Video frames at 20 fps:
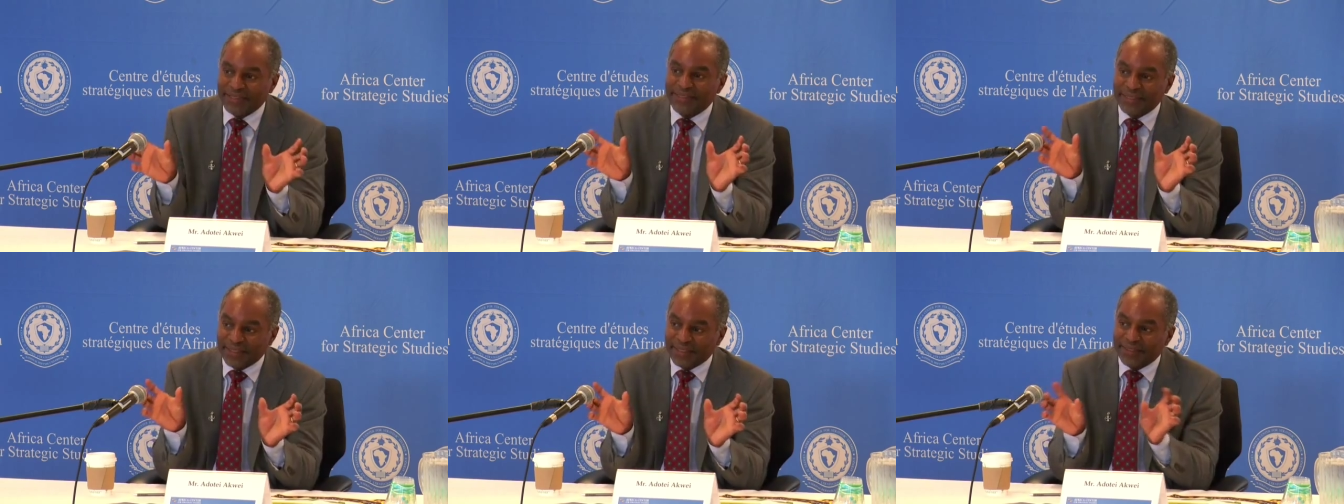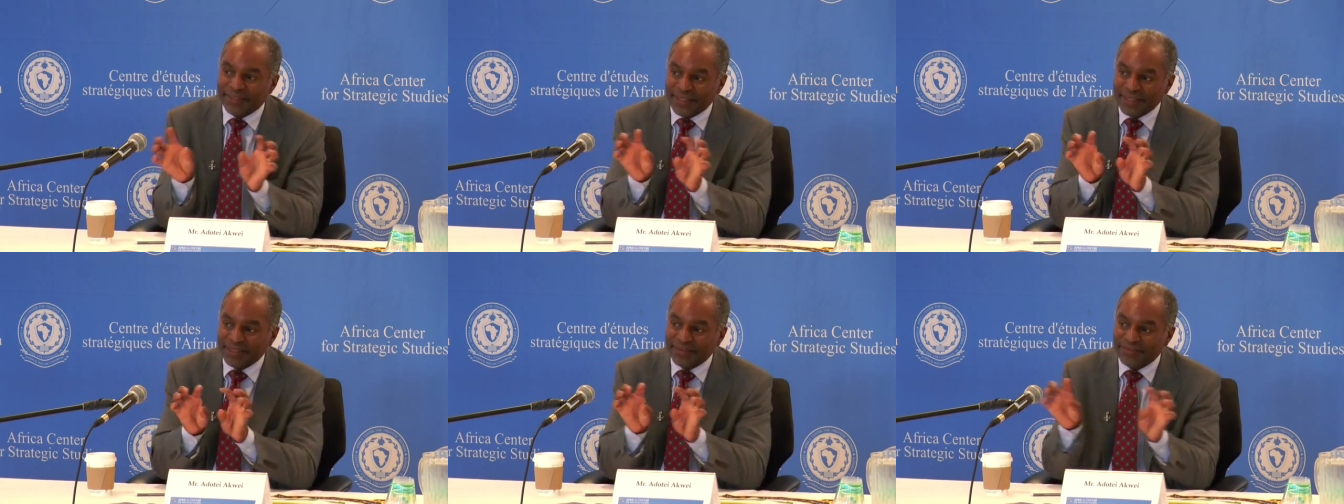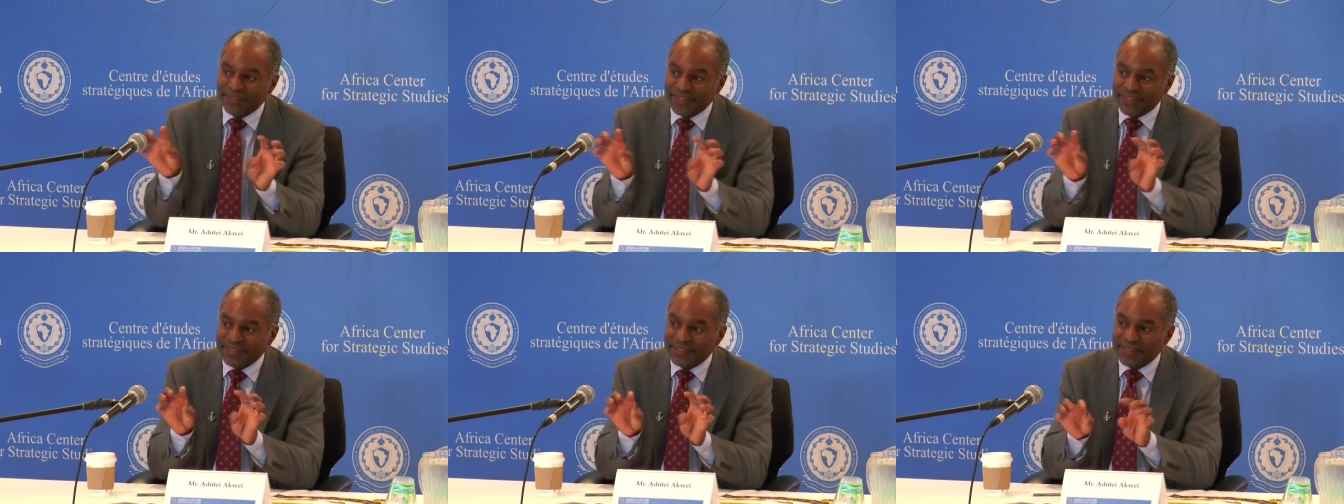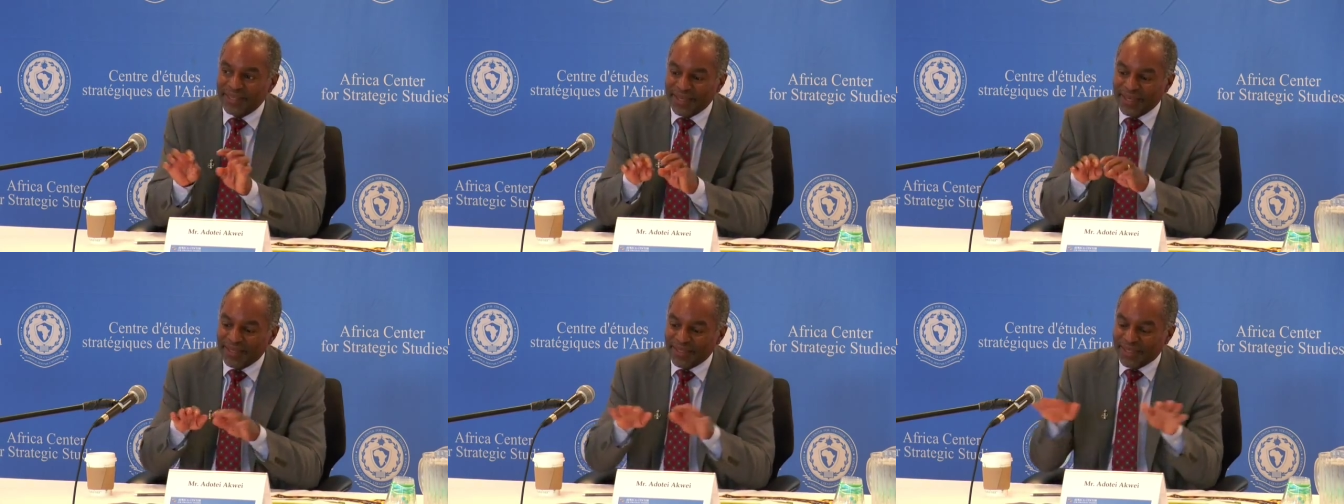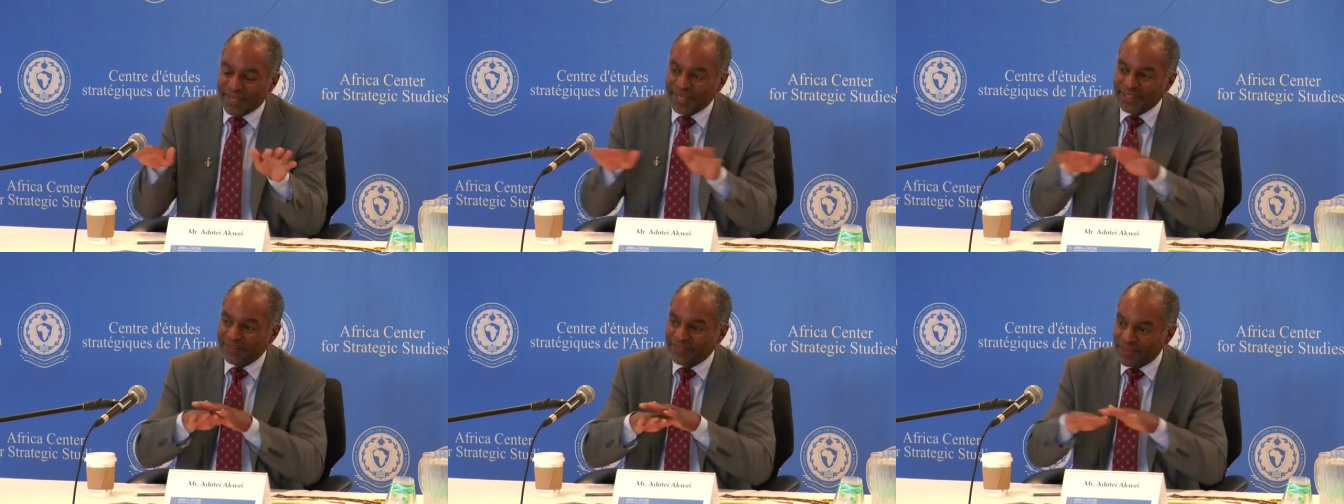think, think of it as
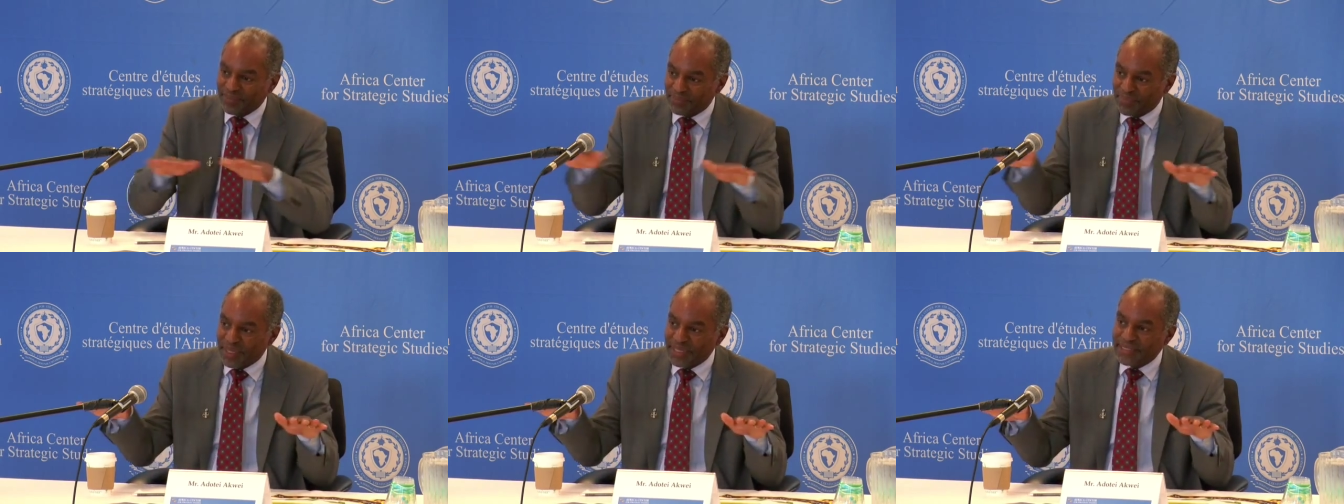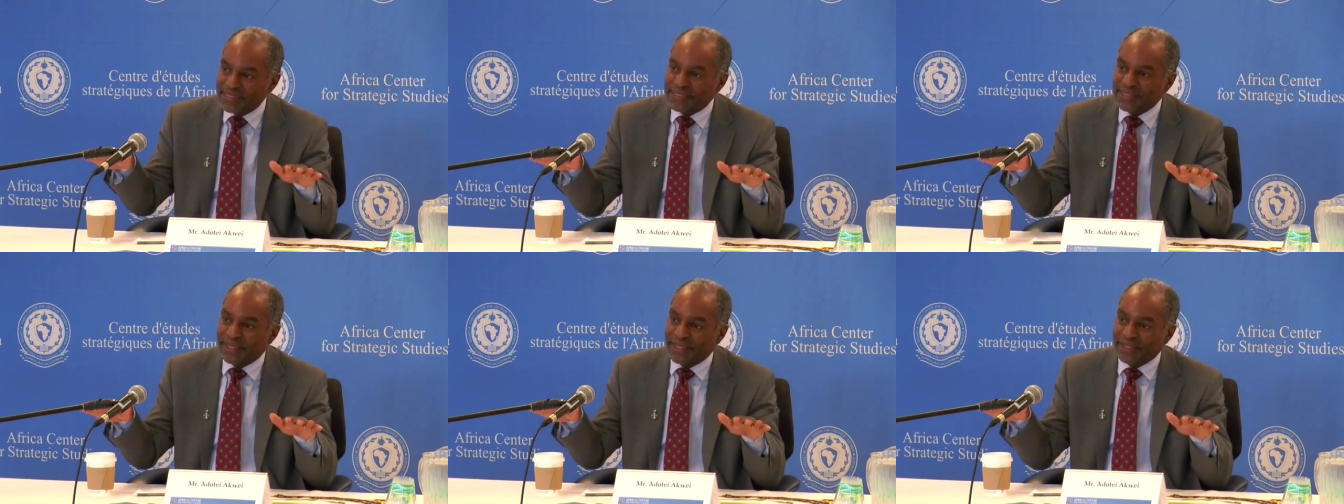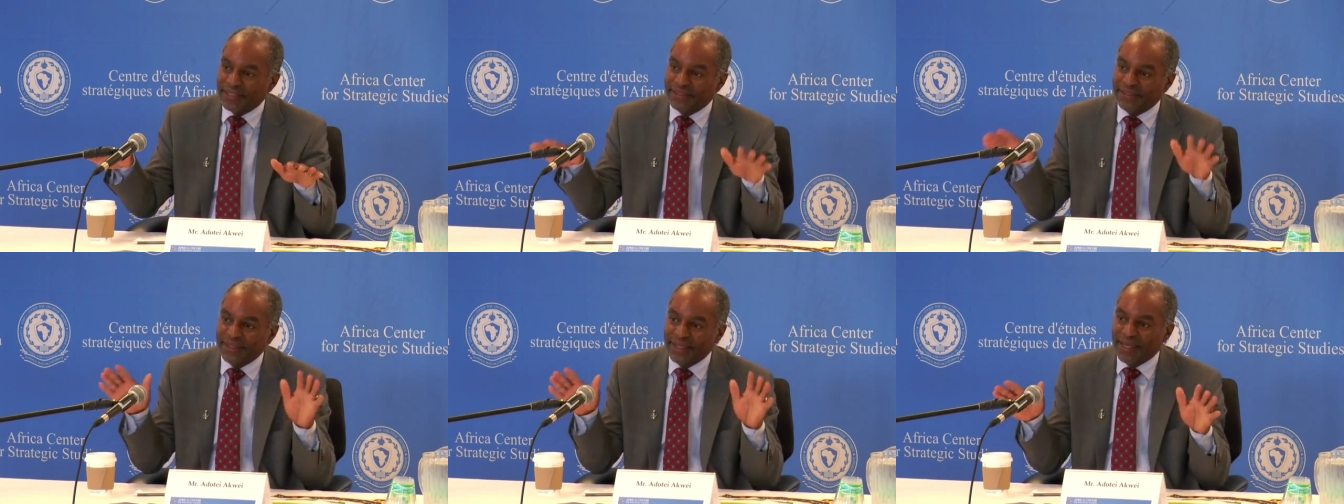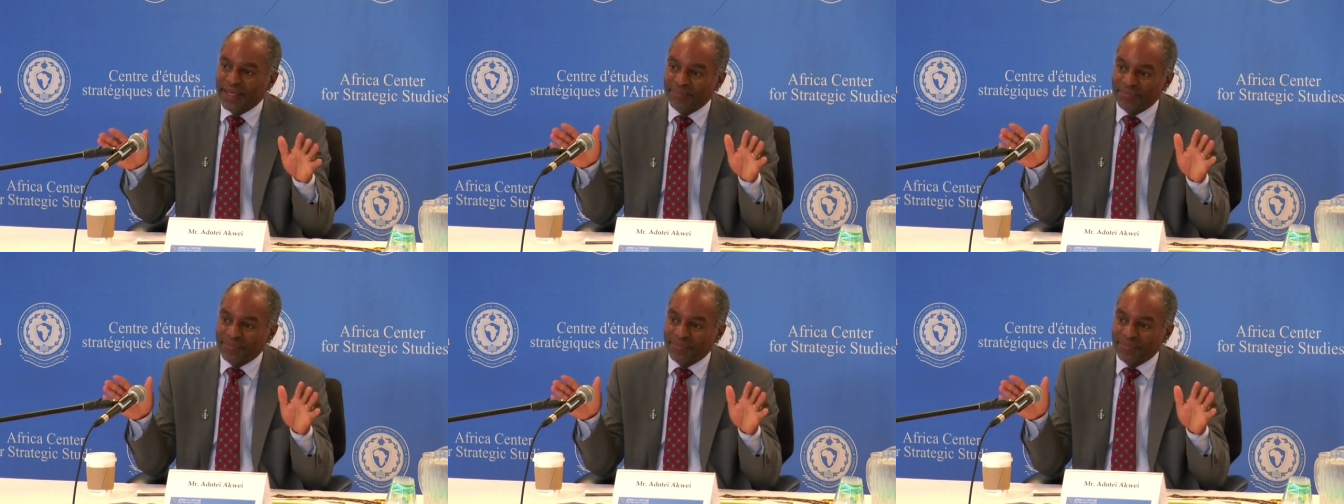the kind of the baseline,